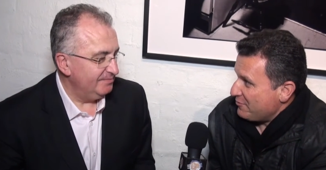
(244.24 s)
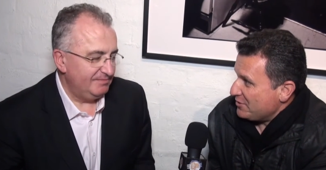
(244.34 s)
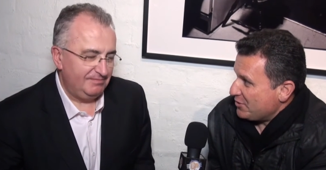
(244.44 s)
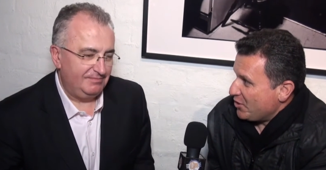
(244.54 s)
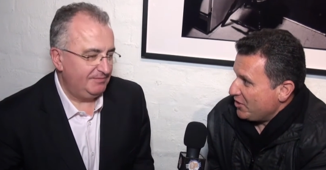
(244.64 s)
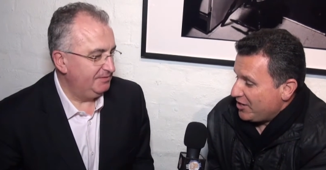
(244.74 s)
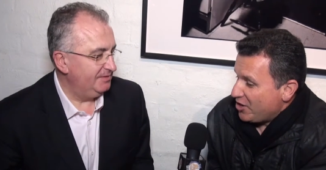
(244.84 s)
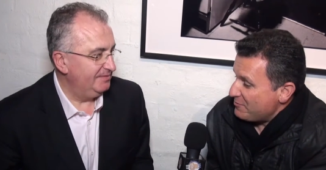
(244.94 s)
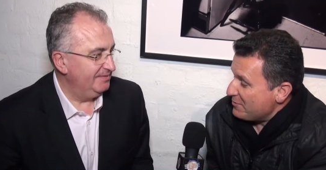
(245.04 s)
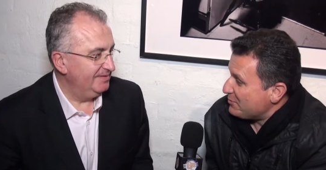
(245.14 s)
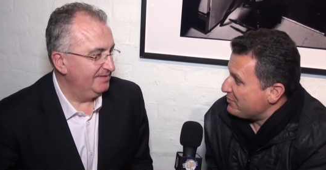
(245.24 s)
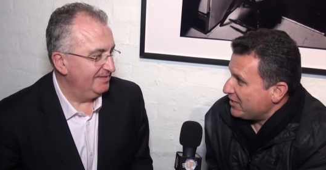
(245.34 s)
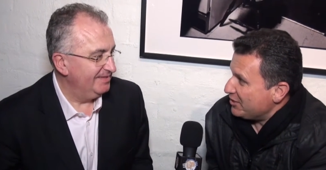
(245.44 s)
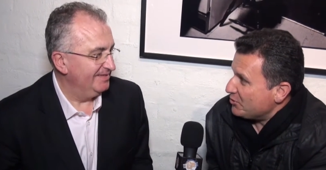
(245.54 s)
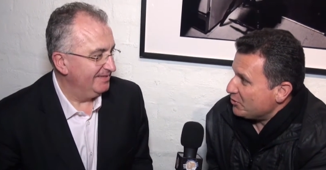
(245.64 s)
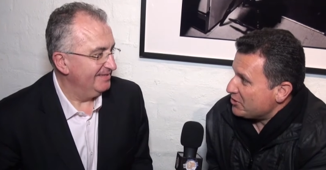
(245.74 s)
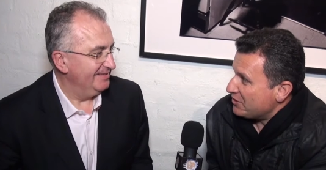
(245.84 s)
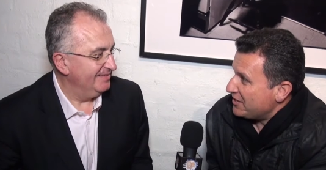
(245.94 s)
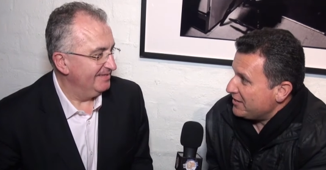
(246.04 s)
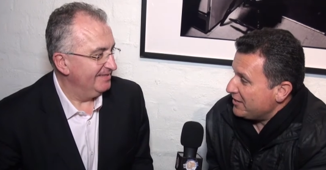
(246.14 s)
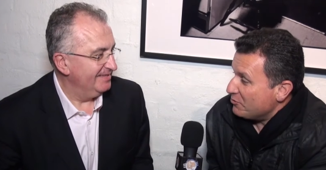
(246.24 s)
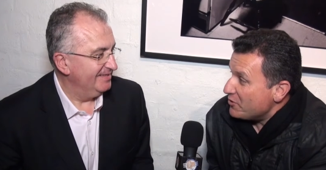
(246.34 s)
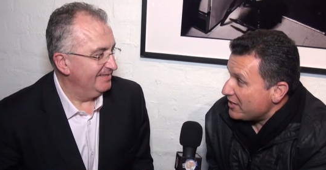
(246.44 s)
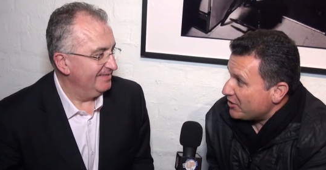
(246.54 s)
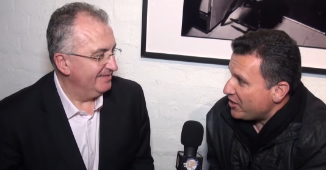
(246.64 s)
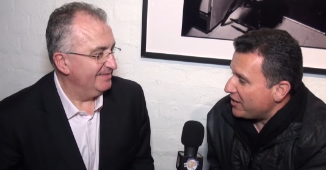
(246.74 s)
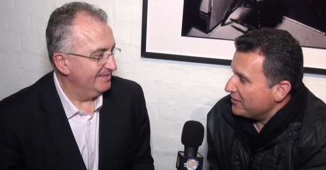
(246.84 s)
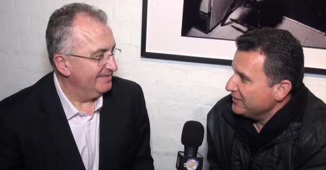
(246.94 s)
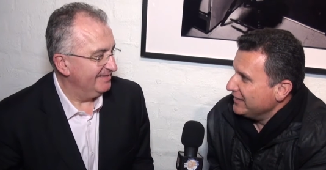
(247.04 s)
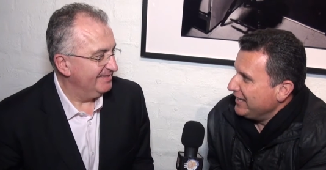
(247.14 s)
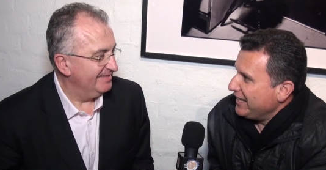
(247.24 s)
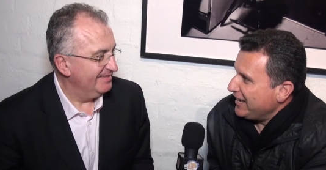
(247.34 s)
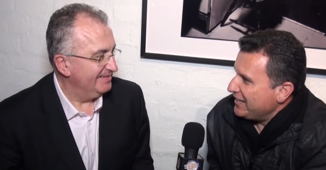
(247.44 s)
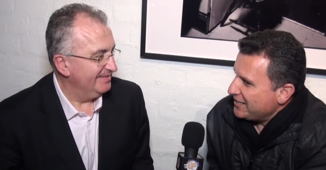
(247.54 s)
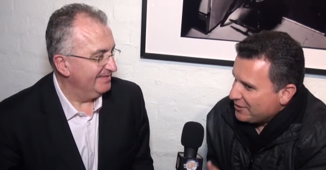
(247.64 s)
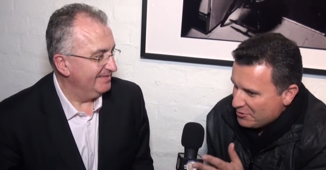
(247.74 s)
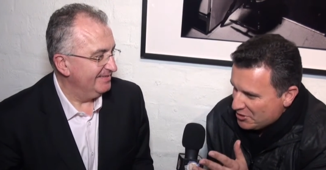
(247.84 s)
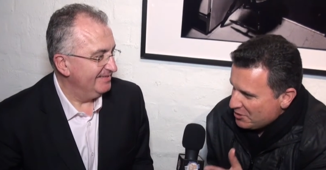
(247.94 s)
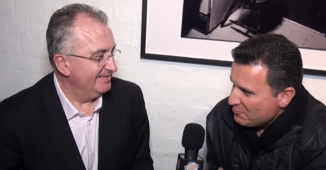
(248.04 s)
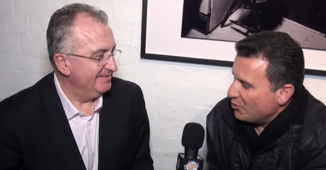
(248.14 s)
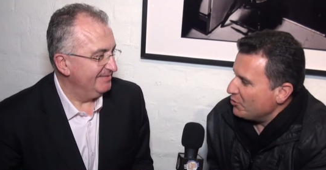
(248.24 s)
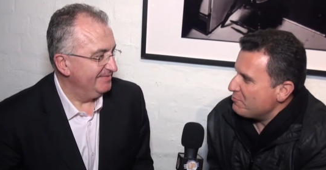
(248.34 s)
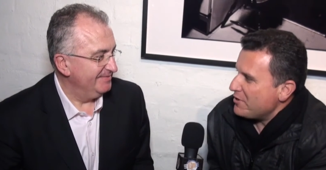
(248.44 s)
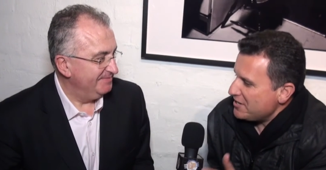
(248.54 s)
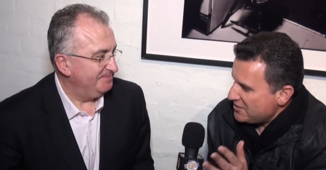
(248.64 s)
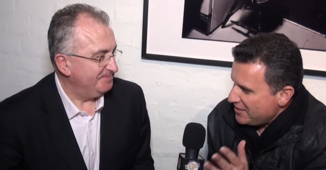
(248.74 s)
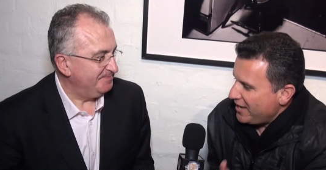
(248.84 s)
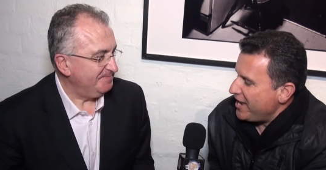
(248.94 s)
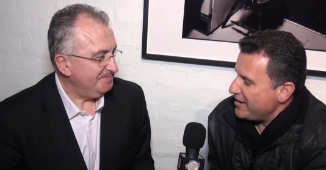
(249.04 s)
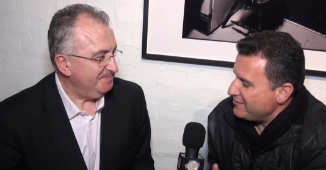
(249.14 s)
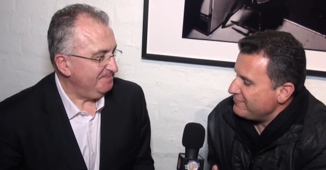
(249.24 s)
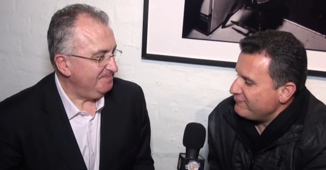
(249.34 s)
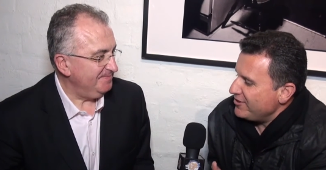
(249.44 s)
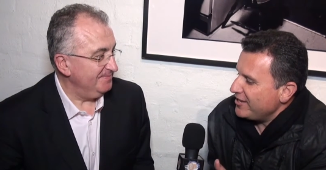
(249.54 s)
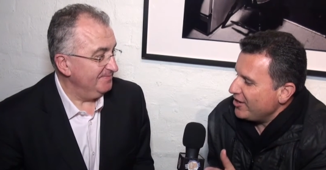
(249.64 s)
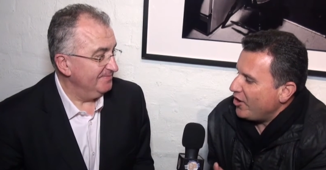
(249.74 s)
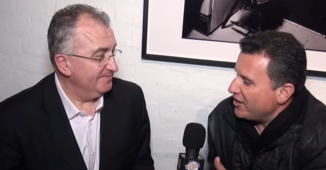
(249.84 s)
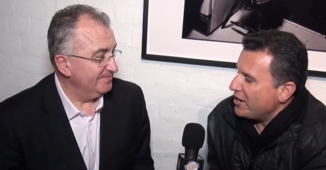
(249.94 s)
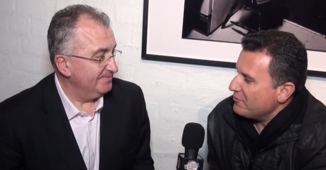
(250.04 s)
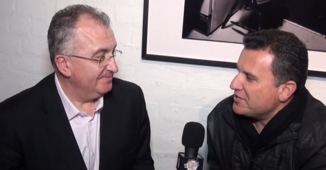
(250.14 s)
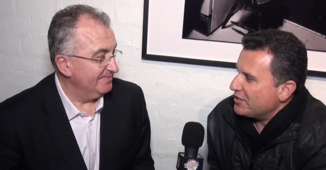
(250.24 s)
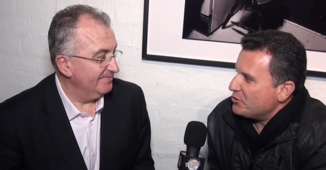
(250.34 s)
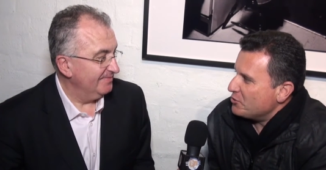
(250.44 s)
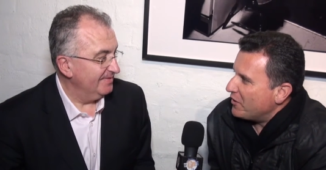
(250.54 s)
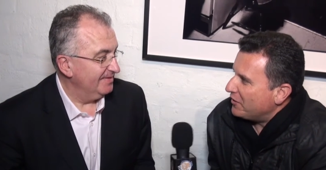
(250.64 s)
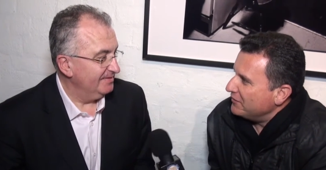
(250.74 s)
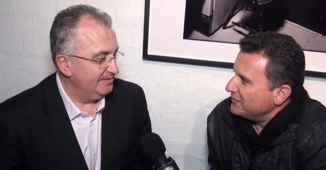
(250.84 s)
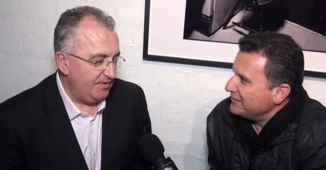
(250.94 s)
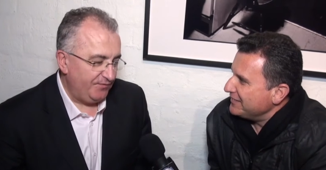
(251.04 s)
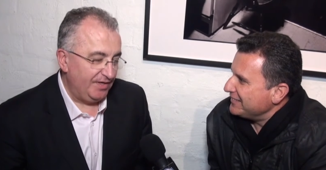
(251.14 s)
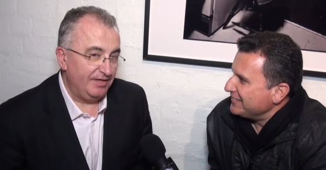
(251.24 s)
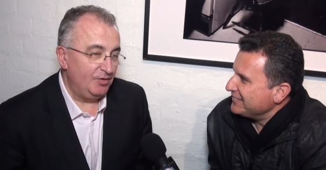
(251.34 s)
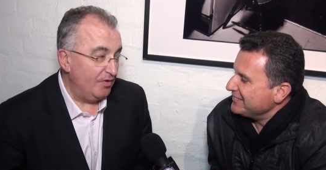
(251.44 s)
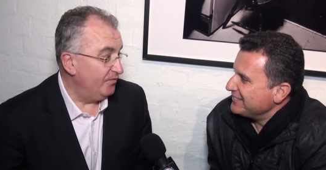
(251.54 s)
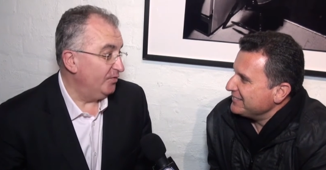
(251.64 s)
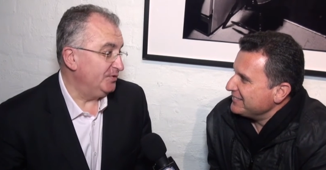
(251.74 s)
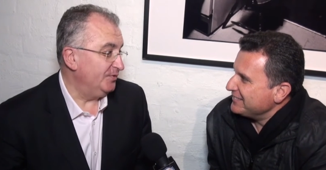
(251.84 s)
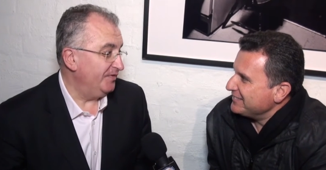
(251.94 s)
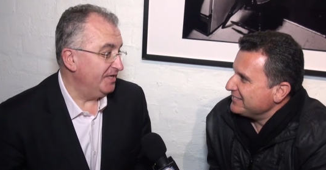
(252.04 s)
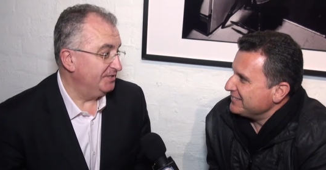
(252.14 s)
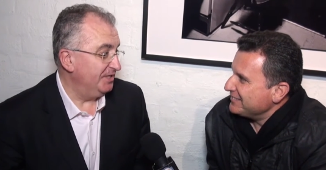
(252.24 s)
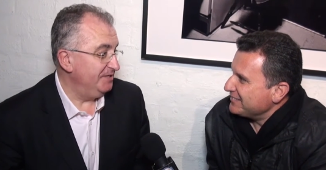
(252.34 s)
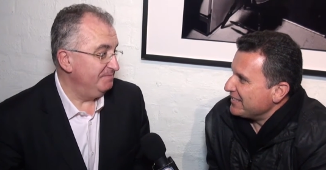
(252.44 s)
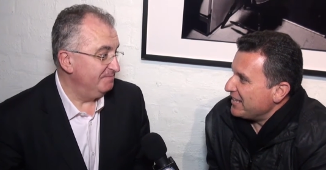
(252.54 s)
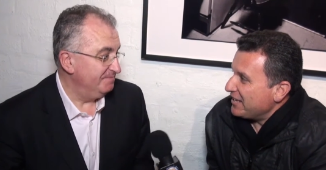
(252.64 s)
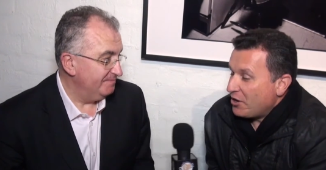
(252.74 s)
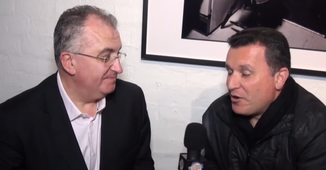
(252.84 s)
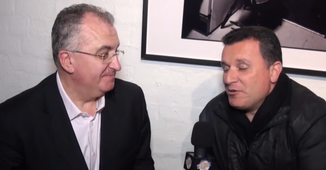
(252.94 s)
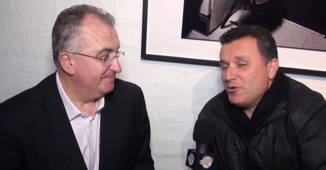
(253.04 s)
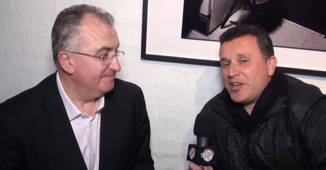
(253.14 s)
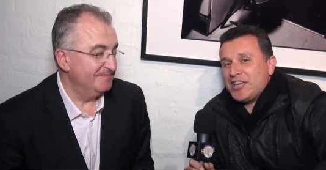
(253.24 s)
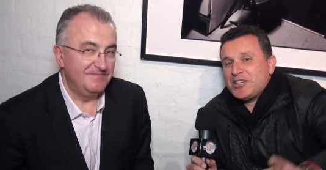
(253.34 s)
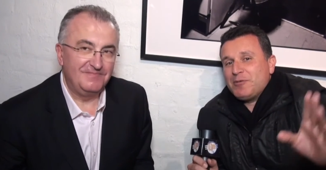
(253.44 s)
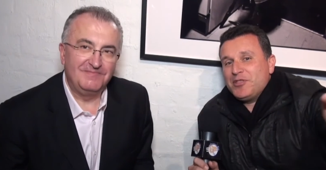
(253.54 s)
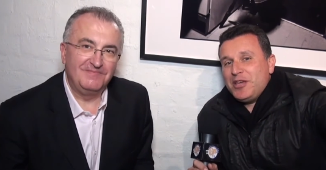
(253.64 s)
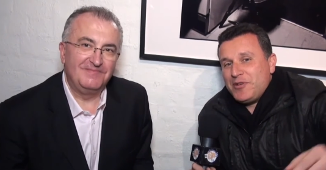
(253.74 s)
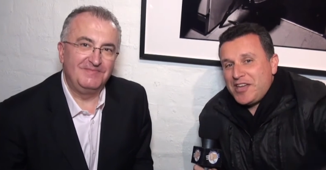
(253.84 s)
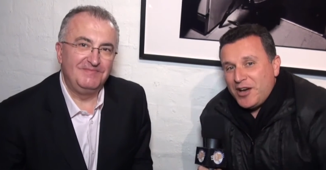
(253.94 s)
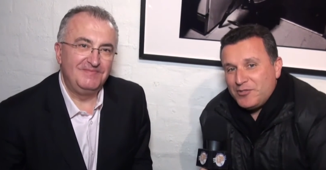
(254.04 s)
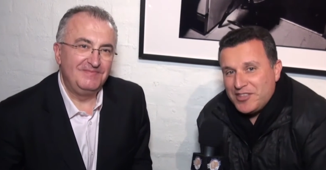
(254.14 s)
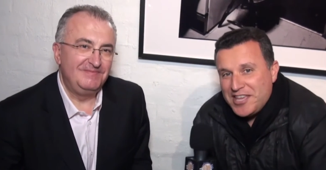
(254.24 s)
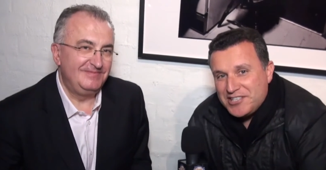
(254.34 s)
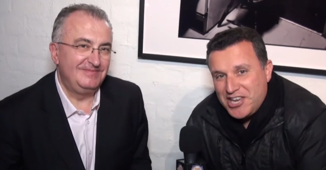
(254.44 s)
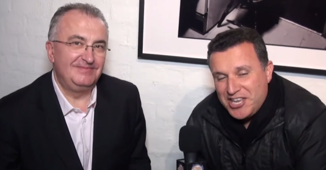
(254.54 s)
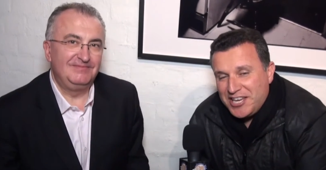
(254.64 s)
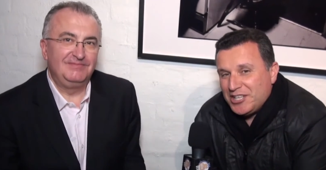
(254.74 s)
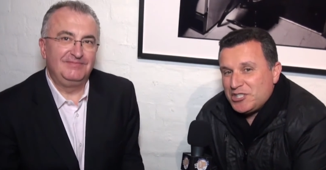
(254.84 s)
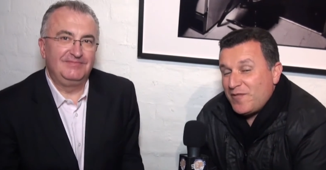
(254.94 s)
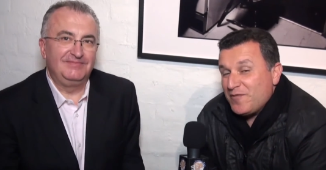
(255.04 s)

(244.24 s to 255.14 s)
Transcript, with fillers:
Speaker 1: how he's gone. And I remember speaking to George on here a week ago and uh, wished him all the best. And I
Speaker 2: know he's going to do well definitely looking forward to it. Thanks, Iggy. Yeah.
Speaker 1: All right. Well, we'll catch up. Well, there we go. There's Nicholas